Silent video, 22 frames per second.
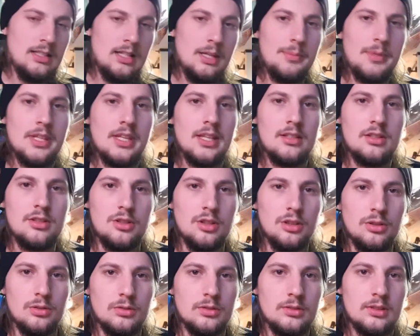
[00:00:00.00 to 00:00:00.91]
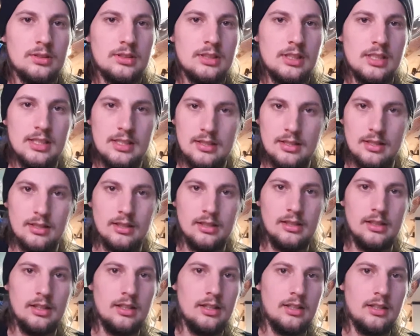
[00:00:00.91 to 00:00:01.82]
let me get Joe. He's
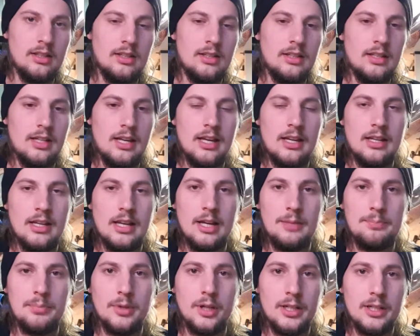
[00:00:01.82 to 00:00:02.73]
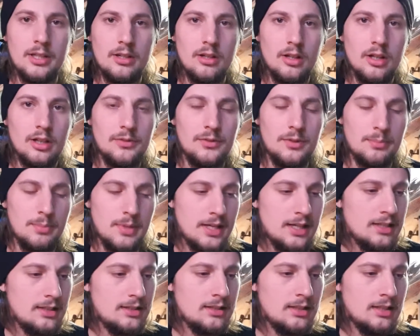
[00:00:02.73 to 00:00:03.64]
the head bodyguard of the
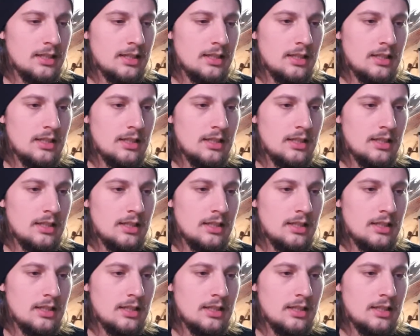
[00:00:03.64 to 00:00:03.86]
band.